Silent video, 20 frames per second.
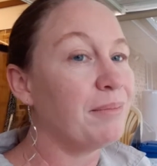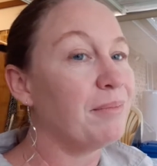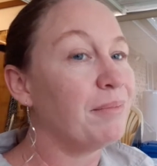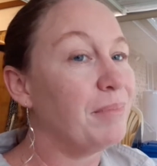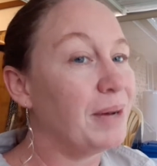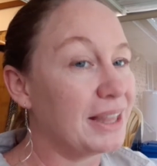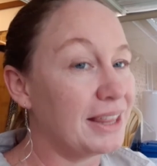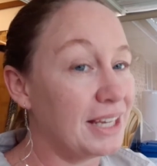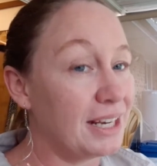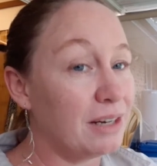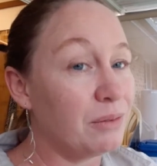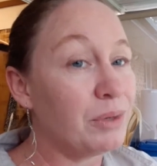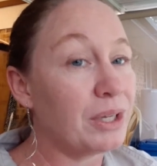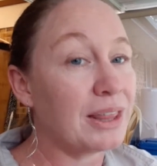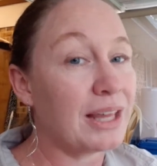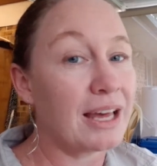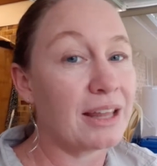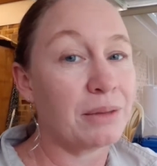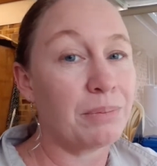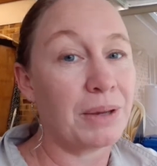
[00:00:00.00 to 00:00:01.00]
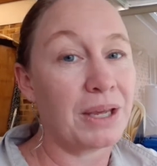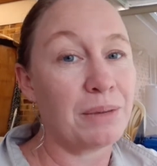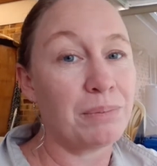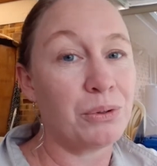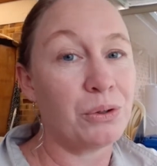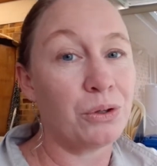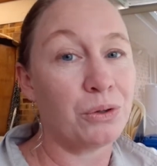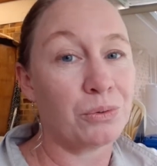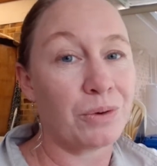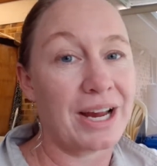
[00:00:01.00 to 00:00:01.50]
But then with other
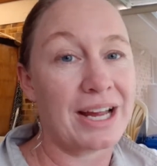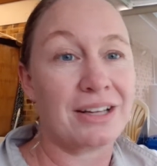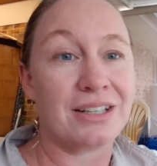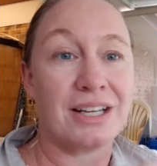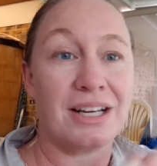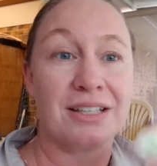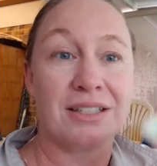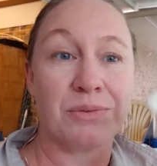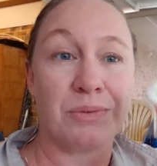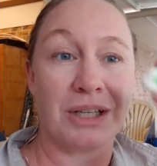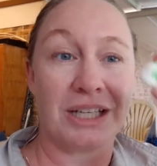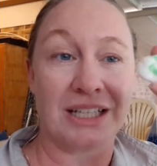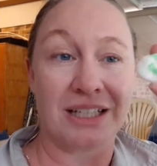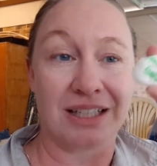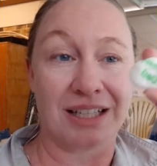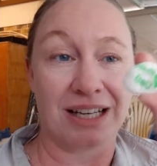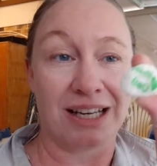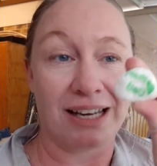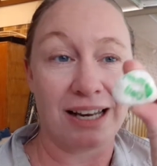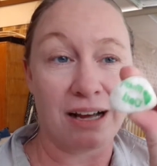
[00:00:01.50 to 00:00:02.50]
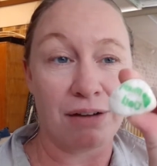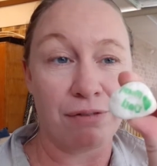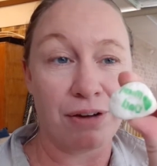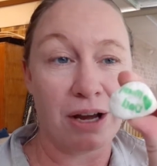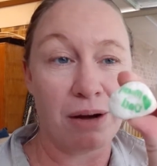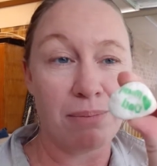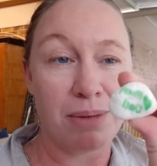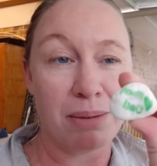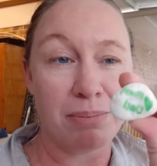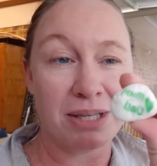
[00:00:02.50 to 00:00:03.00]
people around us, we need to love
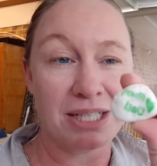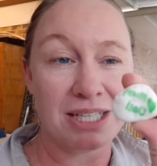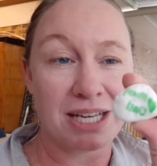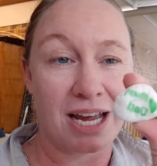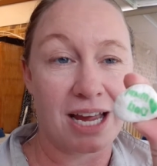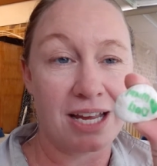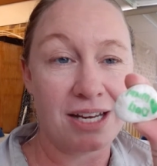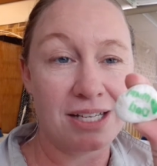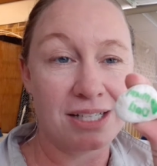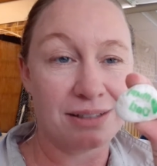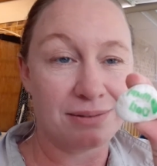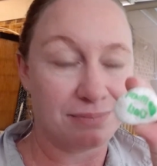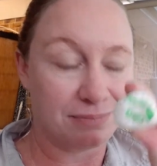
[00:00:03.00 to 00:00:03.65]
our mum and dad.